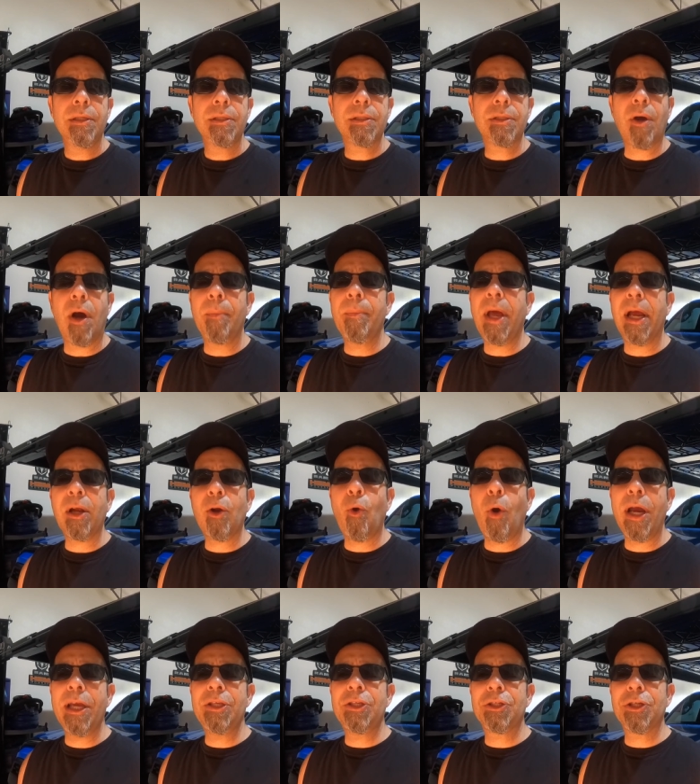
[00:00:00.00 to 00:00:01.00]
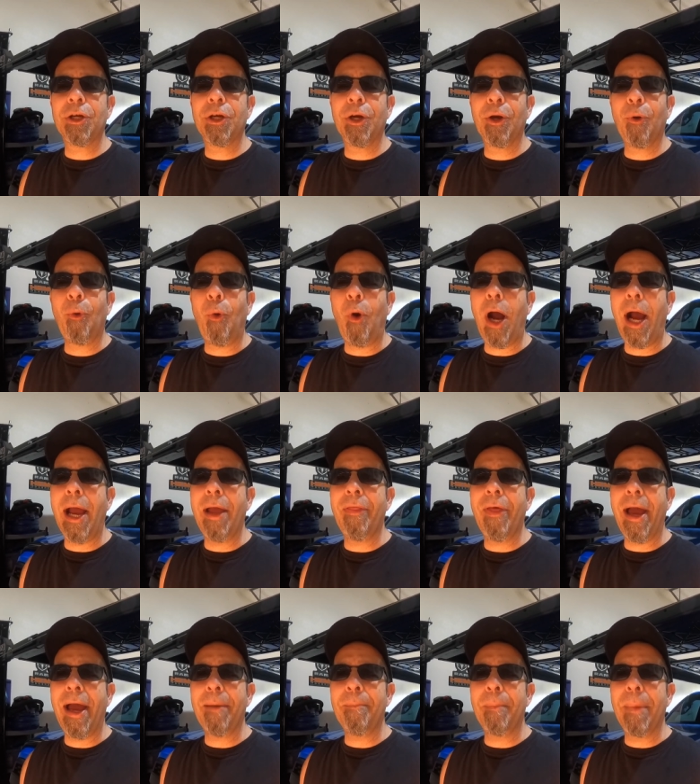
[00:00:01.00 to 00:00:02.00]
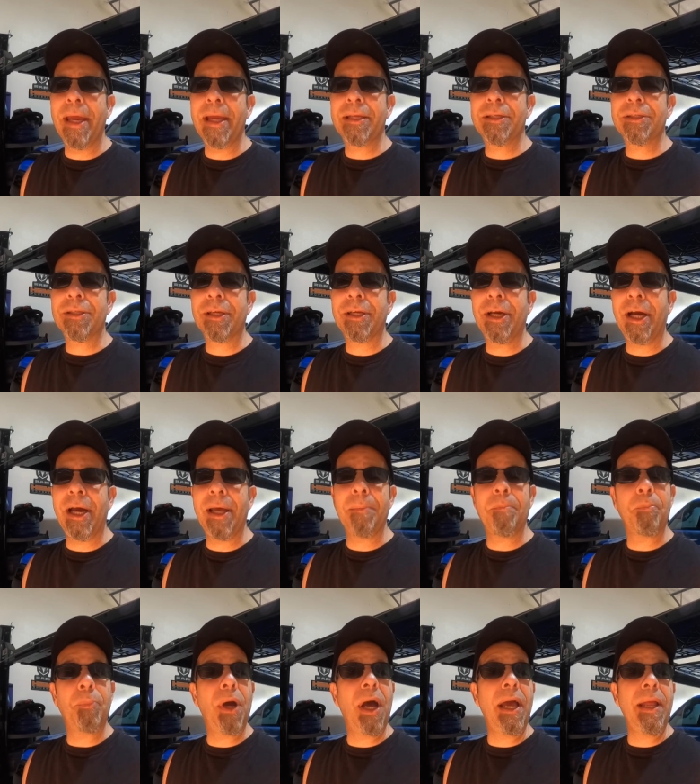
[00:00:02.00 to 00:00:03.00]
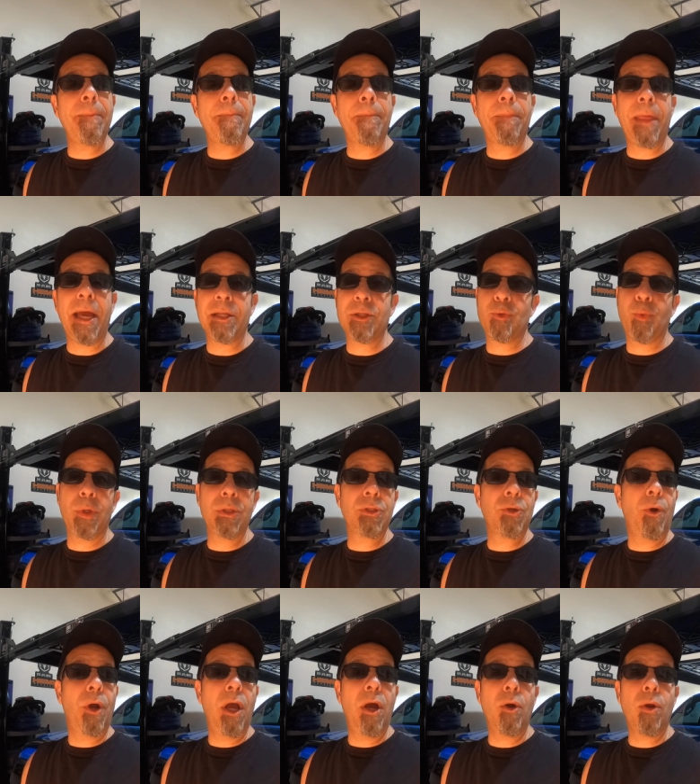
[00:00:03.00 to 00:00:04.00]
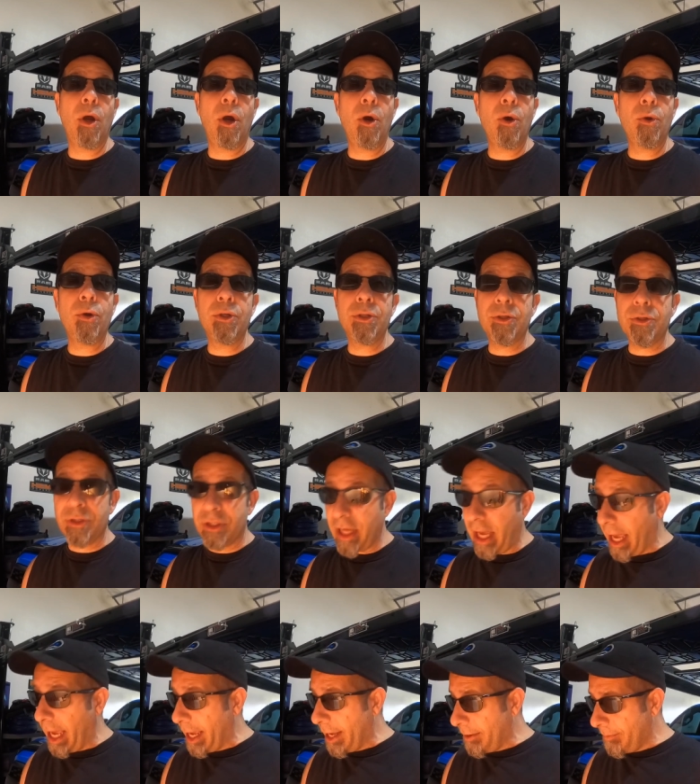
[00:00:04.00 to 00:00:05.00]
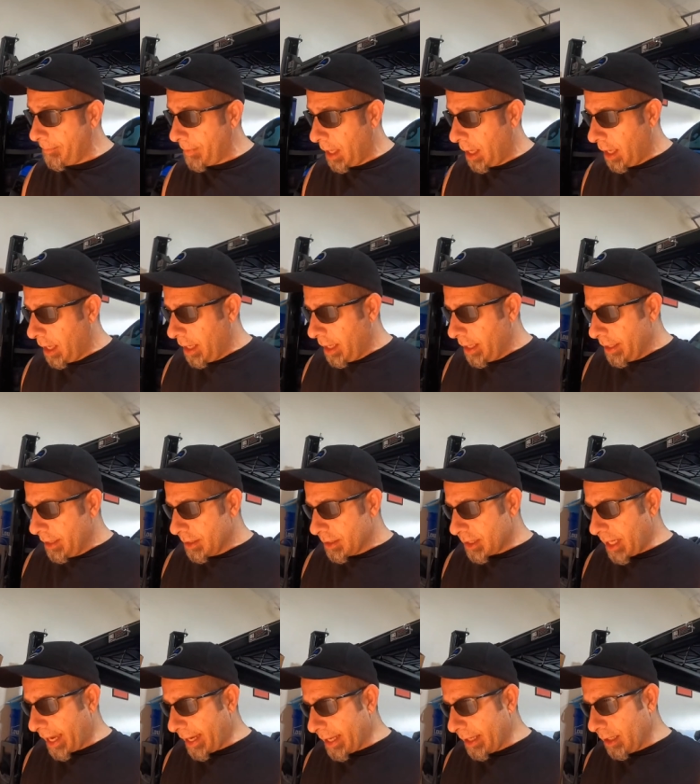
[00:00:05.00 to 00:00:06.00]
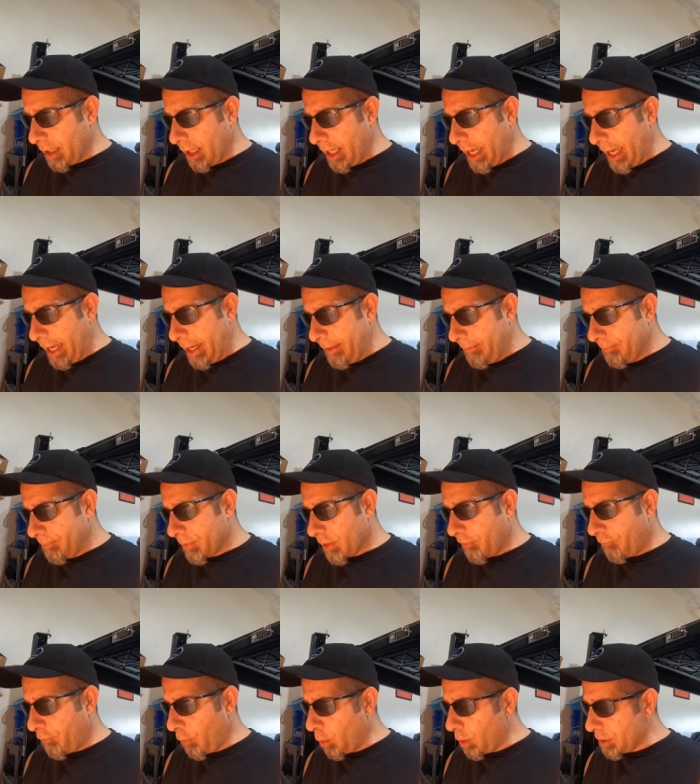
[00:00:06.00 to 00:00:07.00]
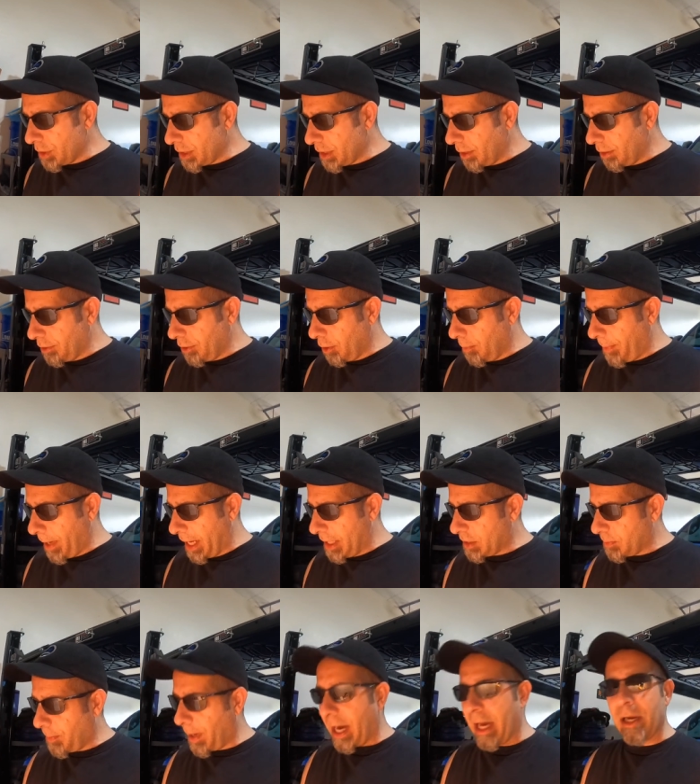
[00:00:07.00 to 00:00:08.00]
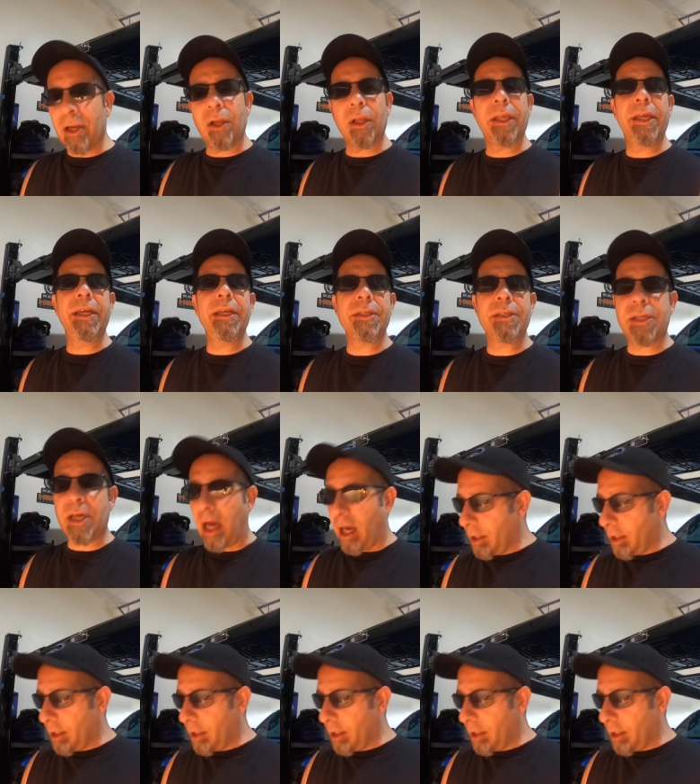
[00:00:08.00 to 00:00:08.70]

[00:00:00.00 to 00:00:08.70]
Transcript: So I'm not quite sure why that makes the cut, but that's what Toyota owners are saying. Secondly, the four-cylinder base model is